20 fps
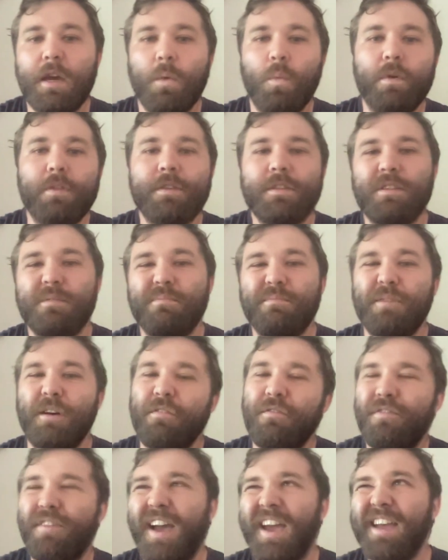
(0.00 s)
with some
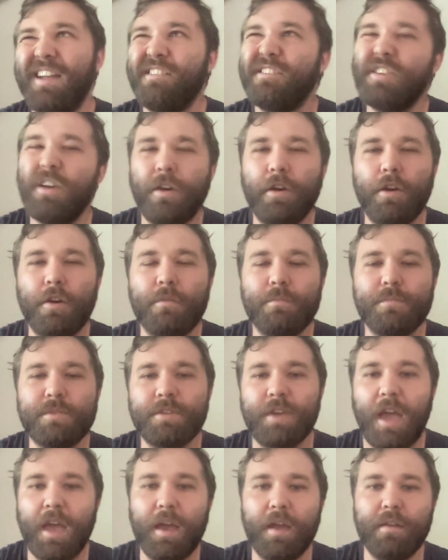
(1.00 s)
vague
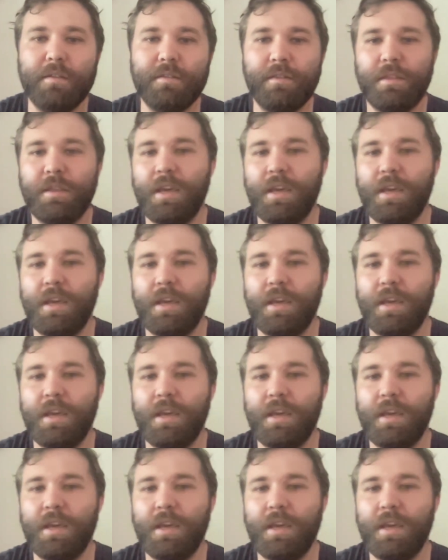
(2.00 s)
terms and